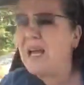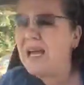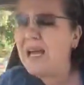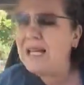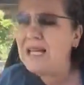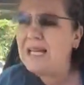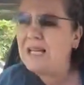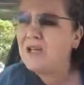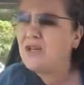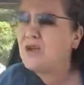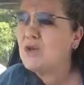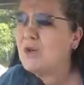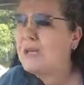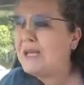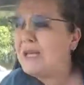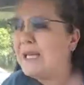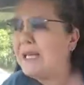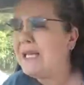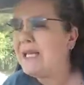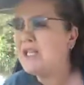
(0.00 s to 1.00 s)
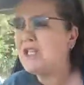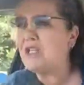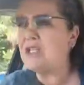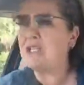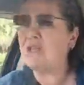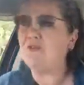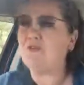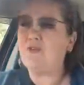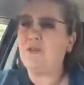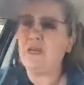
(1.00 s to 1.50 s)
I literally
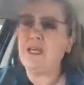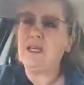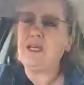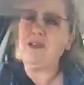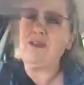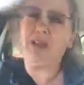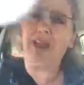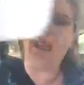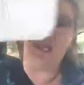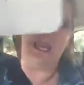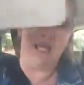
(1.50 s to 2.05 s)
just feel